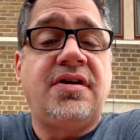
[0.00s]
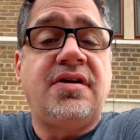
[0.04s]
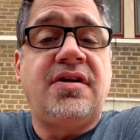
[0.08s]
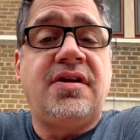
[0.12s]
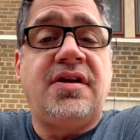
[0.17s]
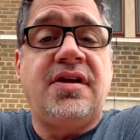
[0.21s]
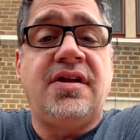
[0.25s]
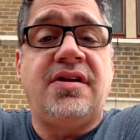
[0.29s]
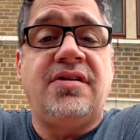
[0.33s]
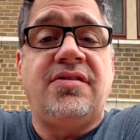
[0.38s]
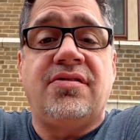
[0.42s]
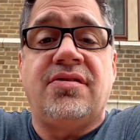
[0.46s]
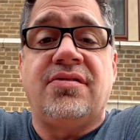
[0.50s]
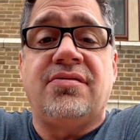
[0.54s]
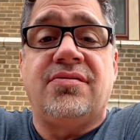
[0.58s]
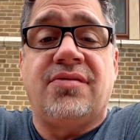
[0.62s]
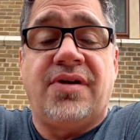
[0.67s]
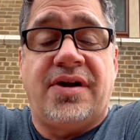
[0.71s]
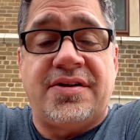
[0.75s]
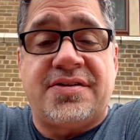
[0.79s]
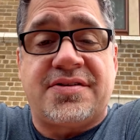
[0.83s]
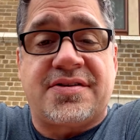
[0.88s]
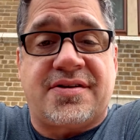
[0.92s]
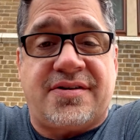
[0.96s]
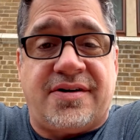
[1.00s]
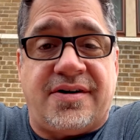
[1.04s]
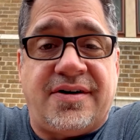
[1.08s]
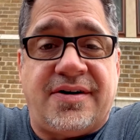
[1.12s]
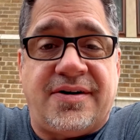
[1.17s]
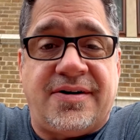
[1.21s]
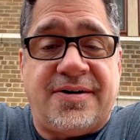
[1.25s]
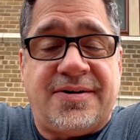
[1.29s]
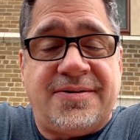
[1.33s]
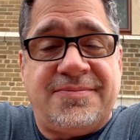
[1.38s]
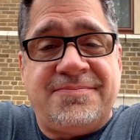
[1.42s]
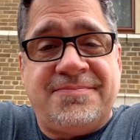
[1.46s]
in your race
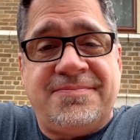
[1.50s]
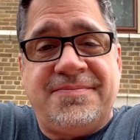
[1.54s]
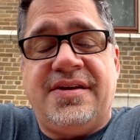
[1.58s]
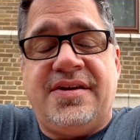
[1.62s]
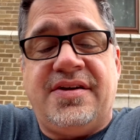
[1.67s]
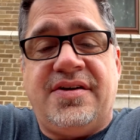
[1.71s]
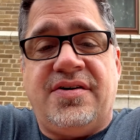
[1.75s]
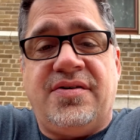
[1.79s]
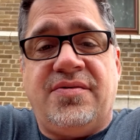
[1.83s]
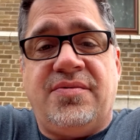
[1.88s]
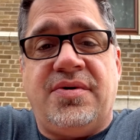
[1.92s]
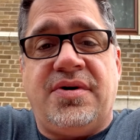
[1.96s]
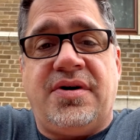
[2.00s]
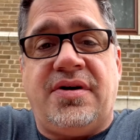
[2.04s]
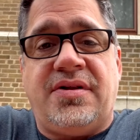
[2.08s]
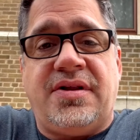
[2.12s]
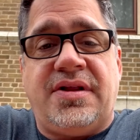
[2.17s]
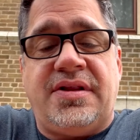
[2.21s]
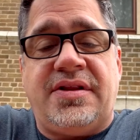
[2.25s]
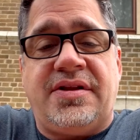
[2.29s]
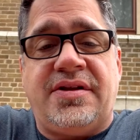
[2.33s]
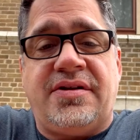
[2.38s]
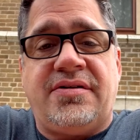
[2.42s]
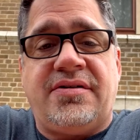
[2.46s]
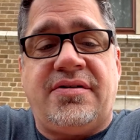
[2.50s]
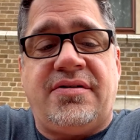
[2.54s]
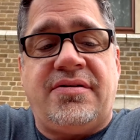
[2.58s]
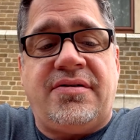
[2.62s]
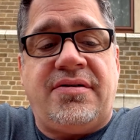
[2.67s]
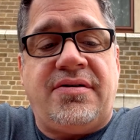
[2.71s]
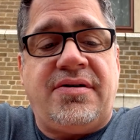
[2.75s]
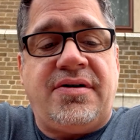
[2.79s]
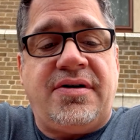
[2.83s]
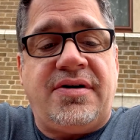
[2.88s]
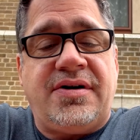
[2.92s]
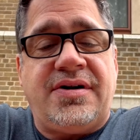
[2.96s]
car? Well, there
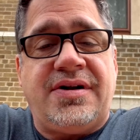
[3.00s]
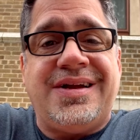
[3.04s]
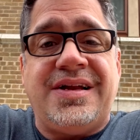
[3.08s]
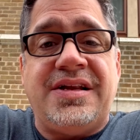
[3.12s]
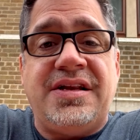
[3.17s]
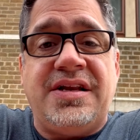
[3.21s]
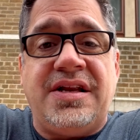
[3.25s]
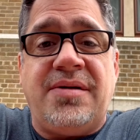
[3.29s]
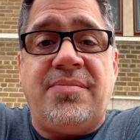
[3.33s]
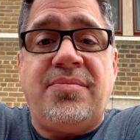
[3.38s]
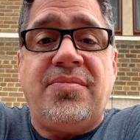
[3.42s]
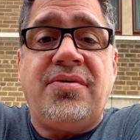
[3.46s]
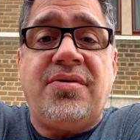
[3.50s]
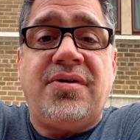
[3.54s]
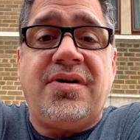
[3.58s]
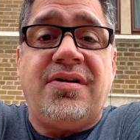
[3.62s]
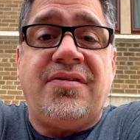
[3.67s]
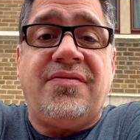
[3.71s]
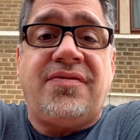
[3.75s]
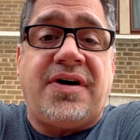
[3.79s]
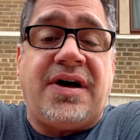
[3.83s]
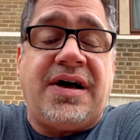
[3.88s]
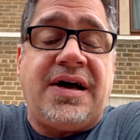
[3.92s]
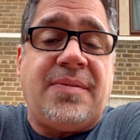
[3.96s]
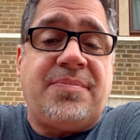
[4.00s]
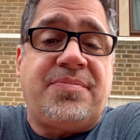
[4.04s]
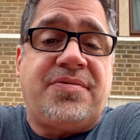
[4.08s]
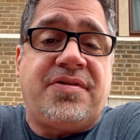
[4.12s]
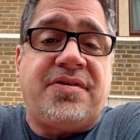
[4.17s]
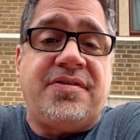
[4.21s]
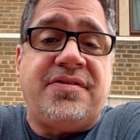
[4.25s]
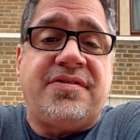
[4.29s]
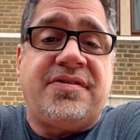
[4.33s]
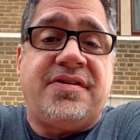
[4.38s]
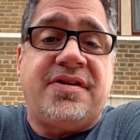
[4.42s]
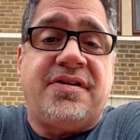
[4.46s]
are a number of
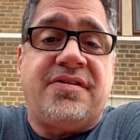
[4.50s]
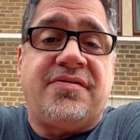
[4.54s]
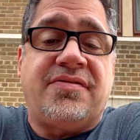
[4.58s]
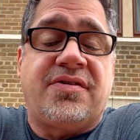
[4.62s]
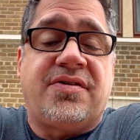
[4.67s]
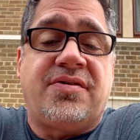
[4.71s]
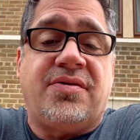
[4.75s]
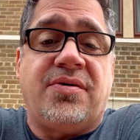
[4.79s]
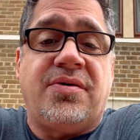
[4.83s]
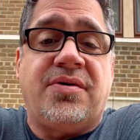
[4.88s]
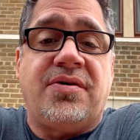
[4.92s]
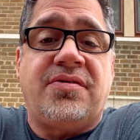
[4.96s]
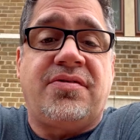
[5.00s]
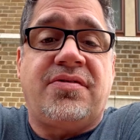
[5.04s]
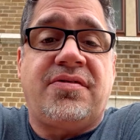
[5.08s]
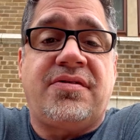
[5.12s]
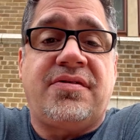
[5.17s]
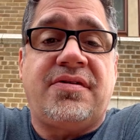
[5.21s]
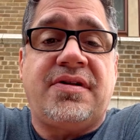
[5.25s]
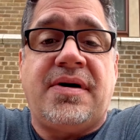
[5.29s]
options there, of course.